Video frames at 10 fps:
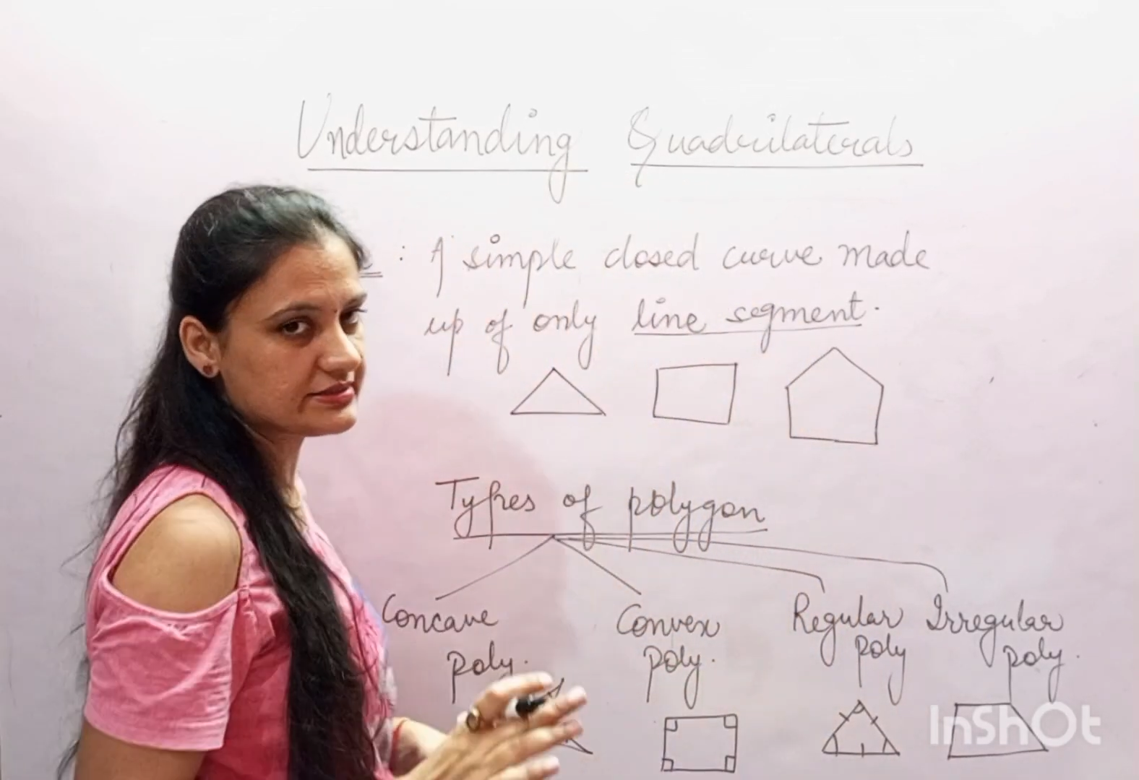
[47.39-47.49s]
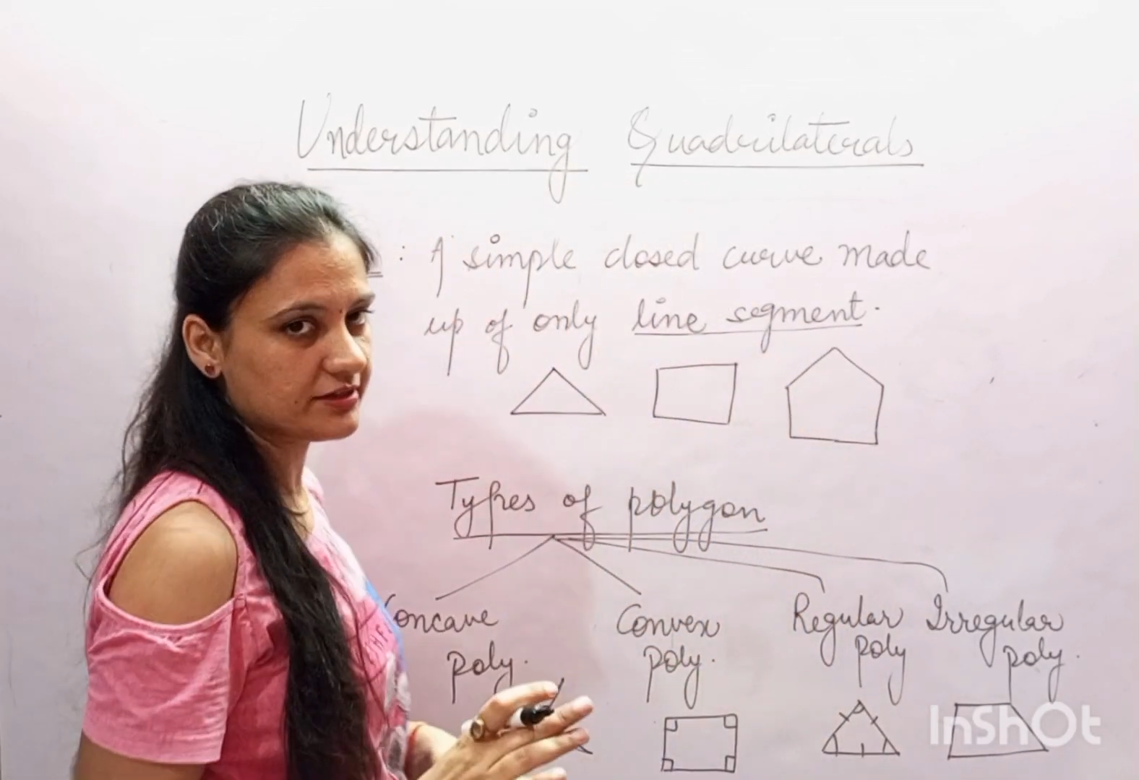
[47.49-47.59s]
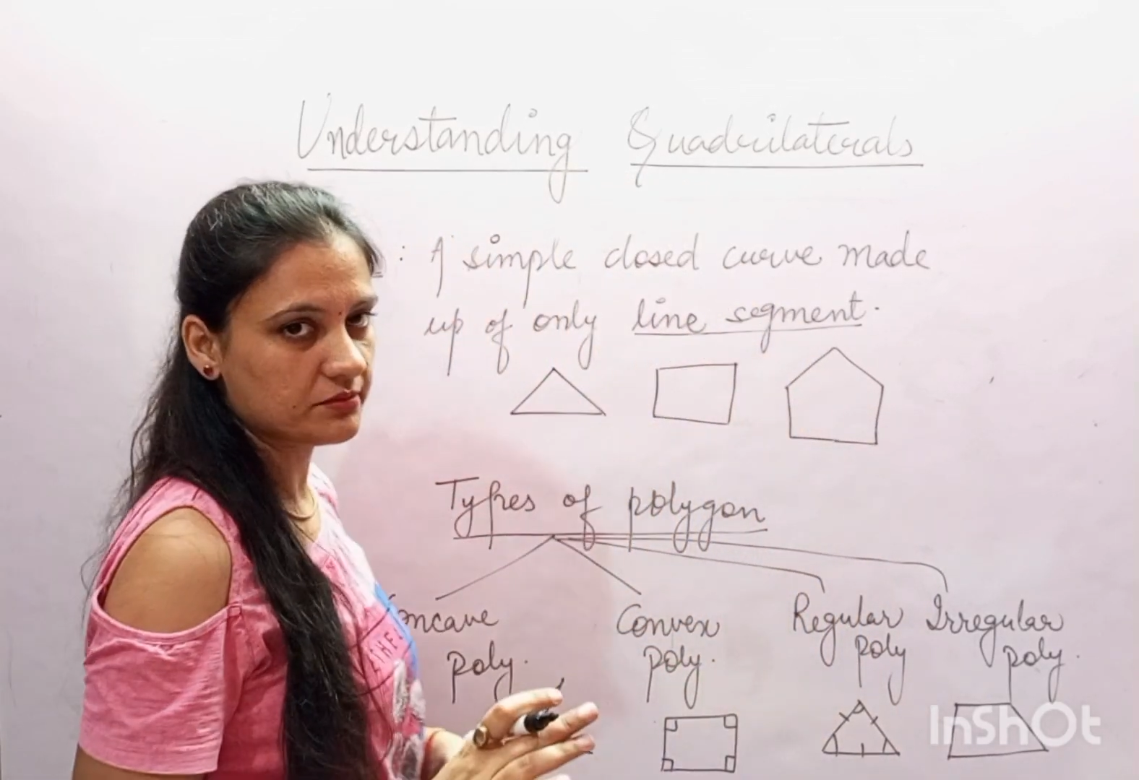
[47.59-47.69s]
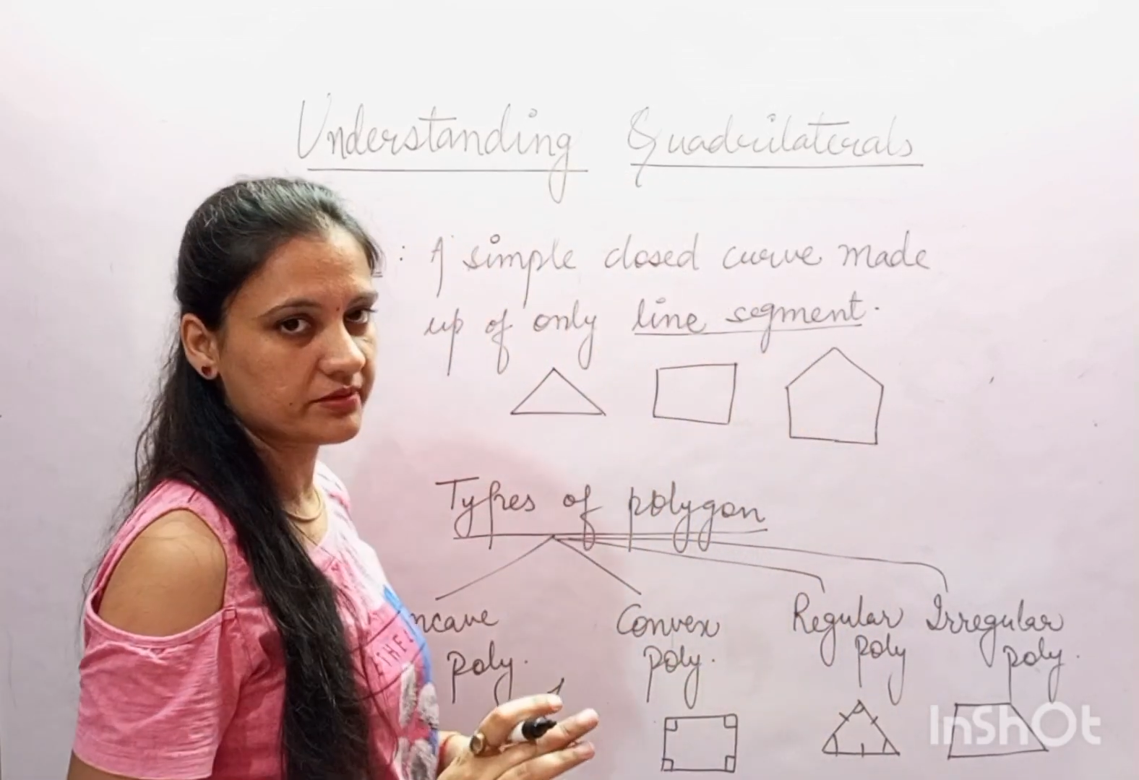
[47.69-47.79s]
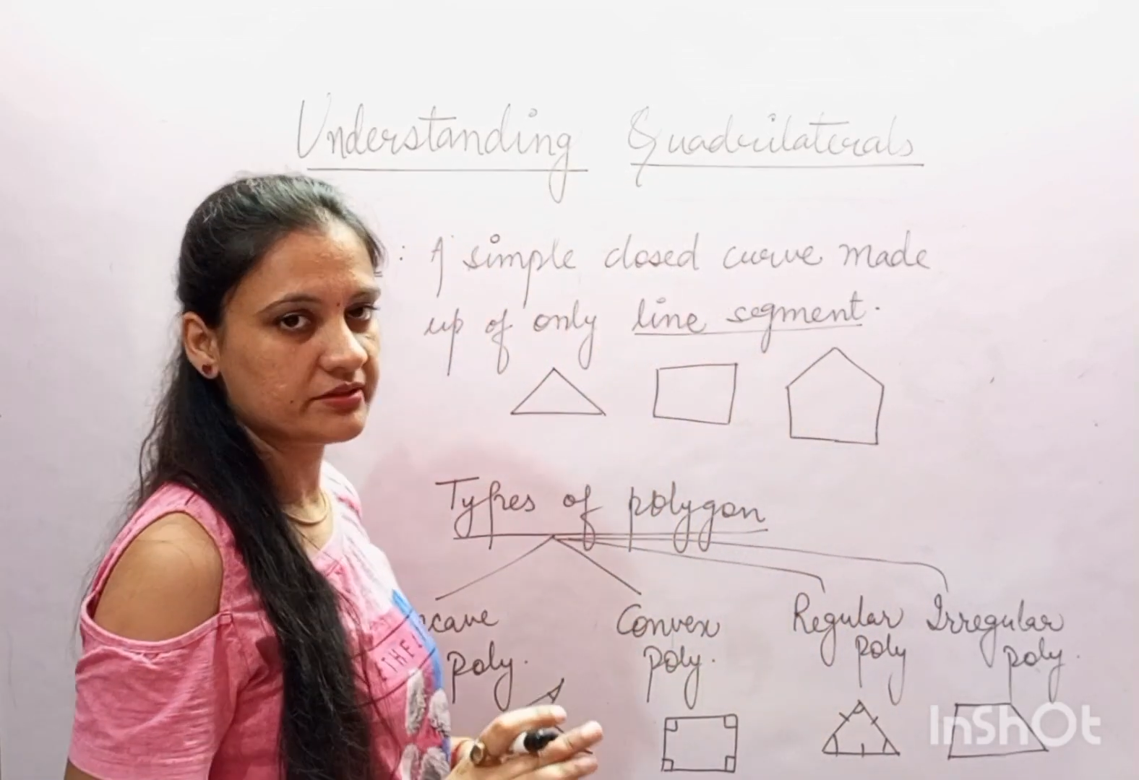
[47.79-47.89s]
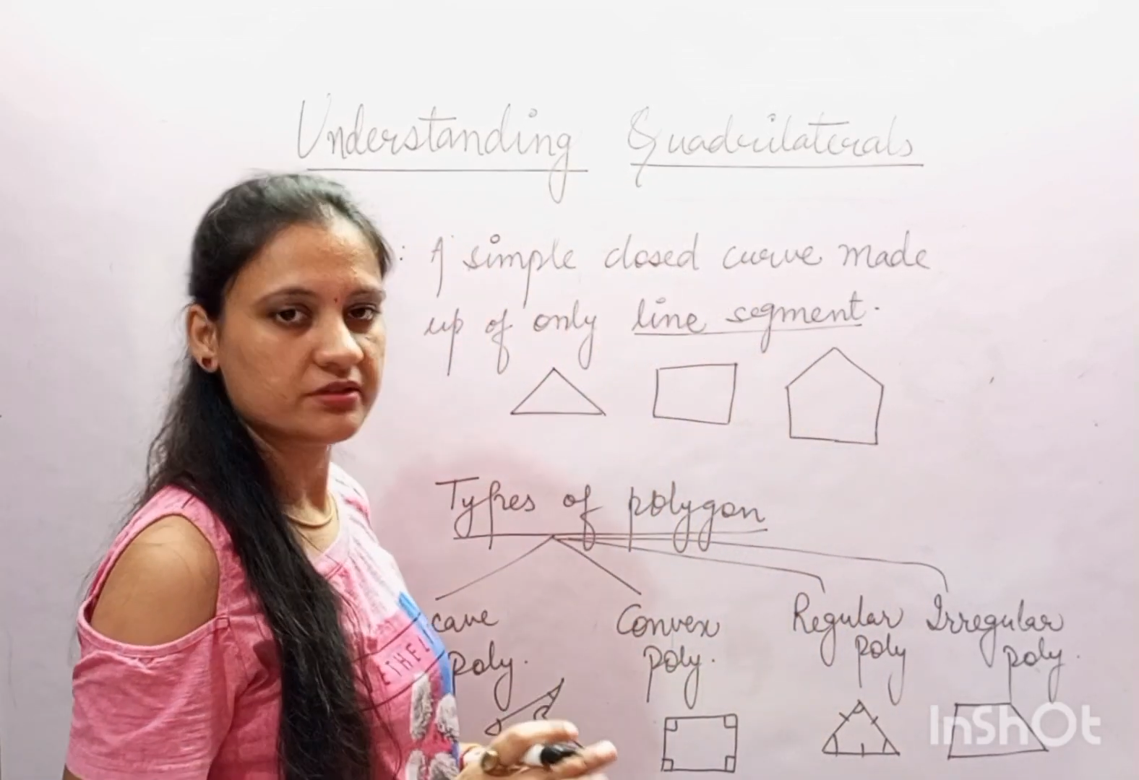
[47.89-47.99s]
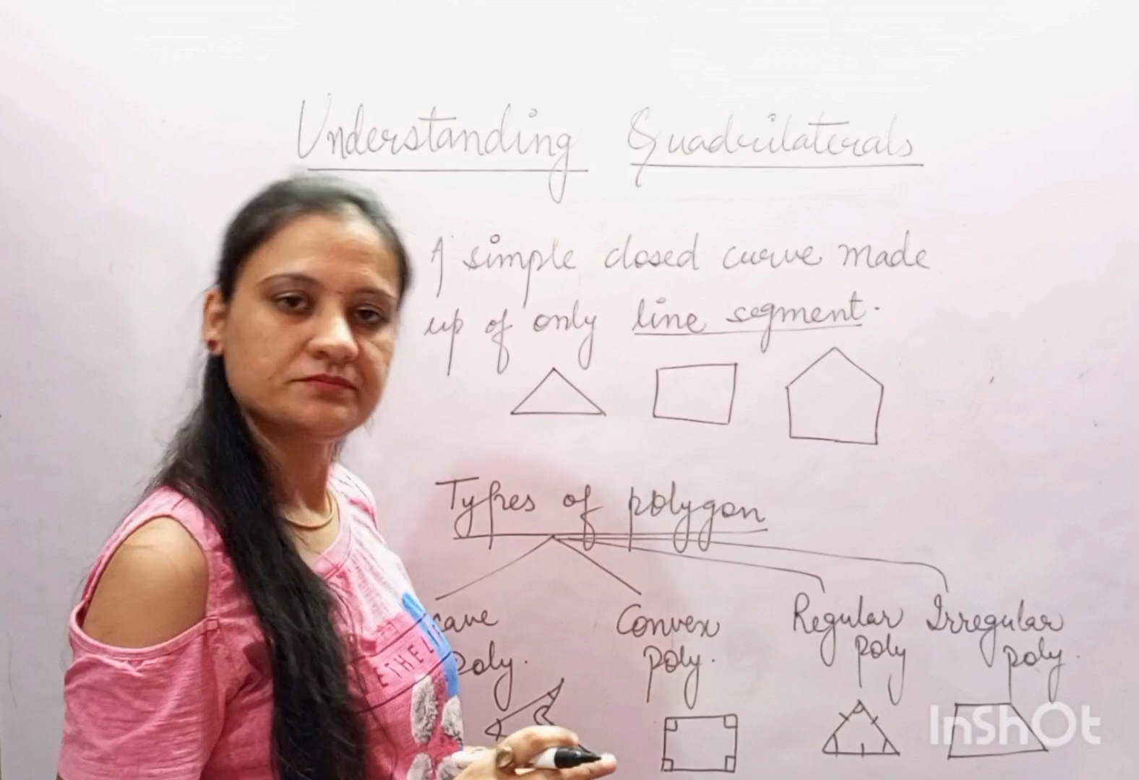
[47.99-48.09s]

segment,